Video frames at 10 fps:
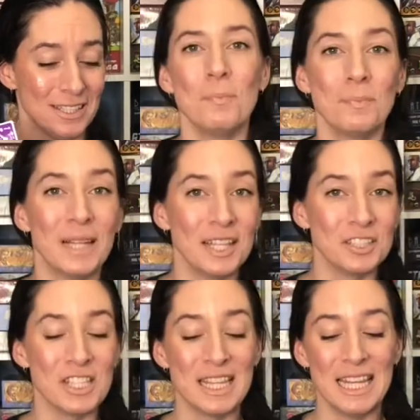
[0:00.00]

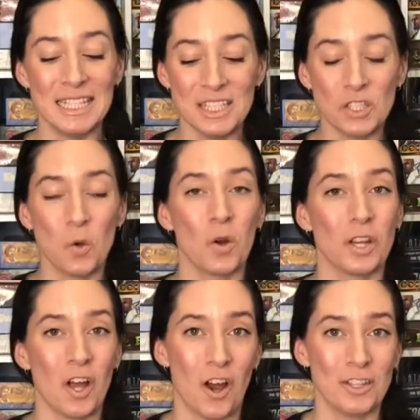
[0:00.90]
Players then score the
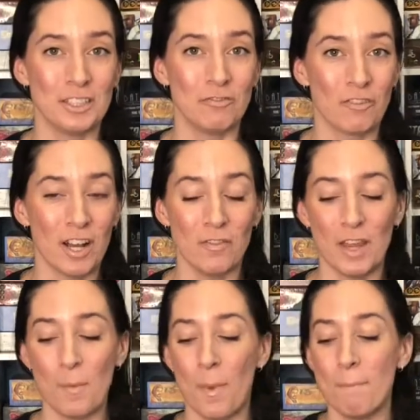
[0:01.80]
cards in front of
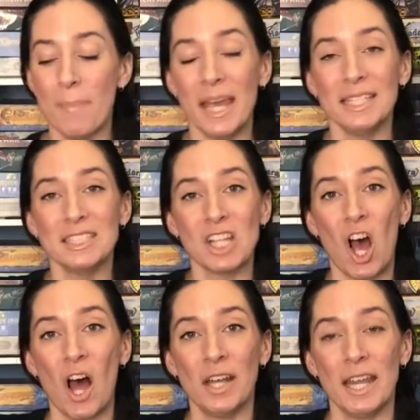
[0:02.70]
them based
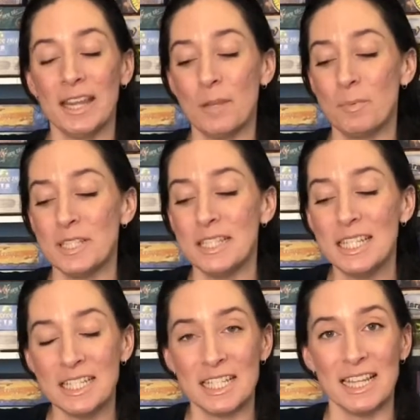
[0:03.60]
on the
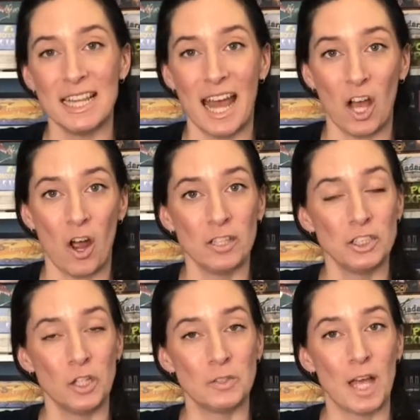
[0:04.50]
position that card
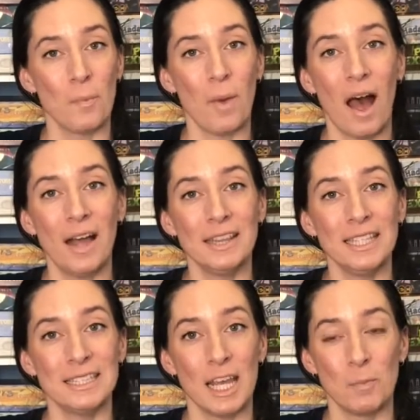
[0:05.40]
shows up on the
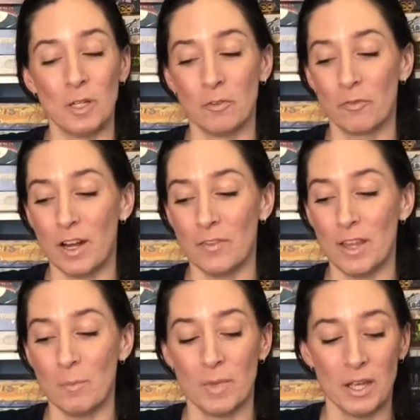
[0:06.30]
table in front of
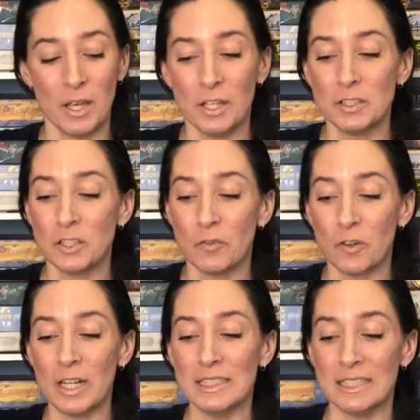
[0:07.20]
them. So for
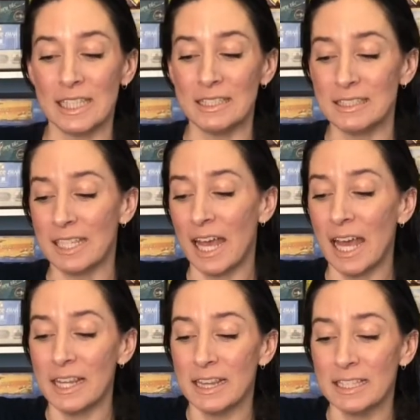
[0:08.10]
instance,
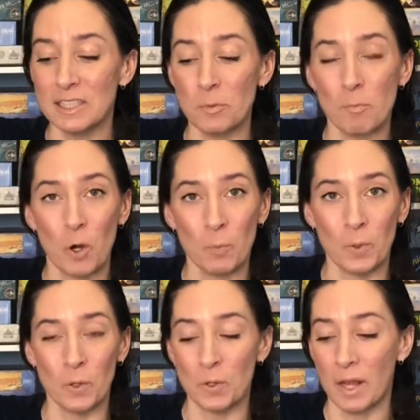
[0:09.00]
this
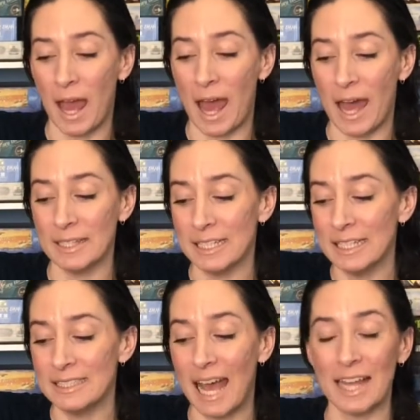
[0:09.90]
purple hat
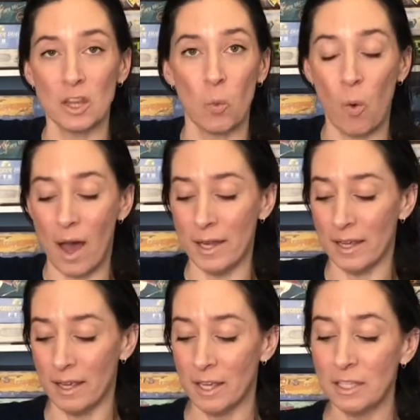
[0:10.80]
is at the 1,
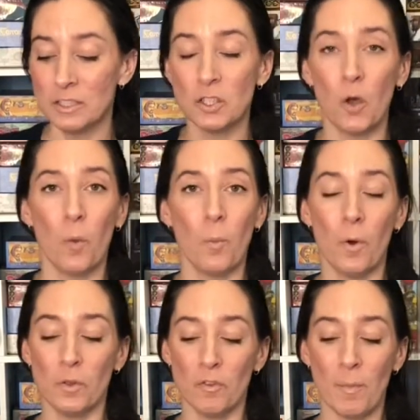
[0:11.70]
so
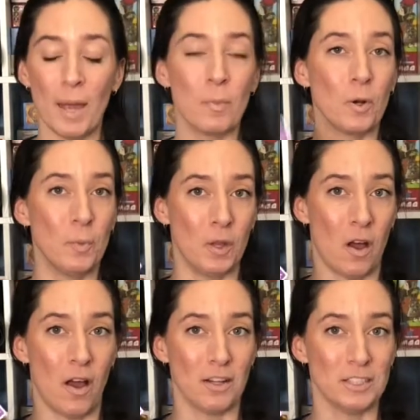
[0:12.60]
both of my purple
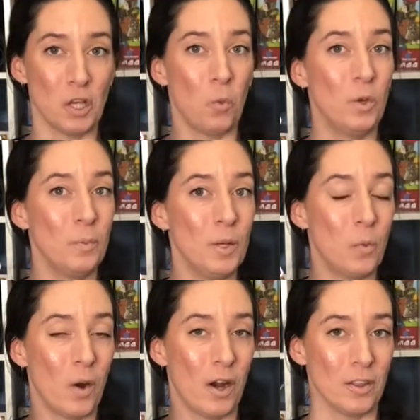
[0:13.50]
cards will be
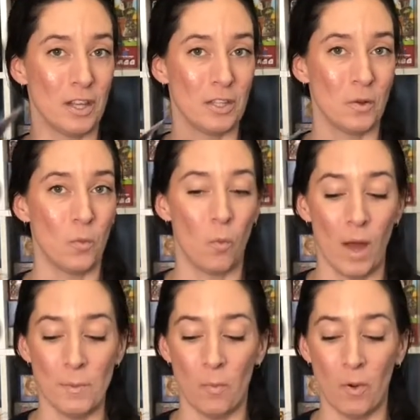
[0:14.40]
worth
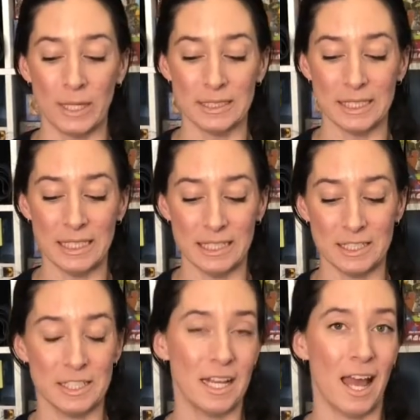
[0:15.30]
1 point
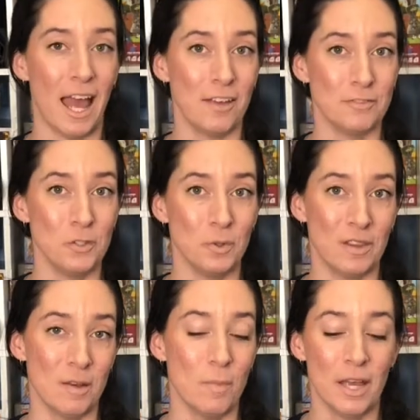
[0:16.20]
each. I have 2 of
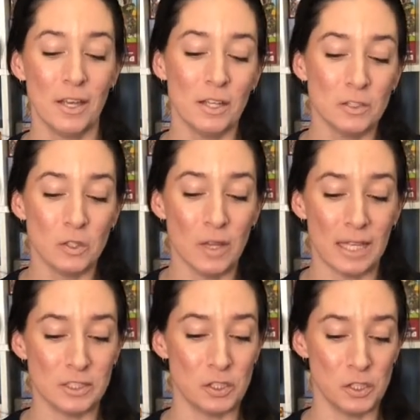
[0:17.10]
them, so
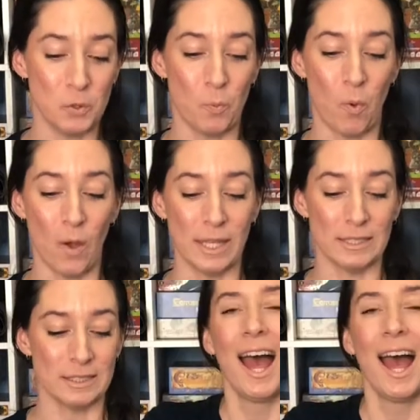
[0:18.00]
that's 2 points.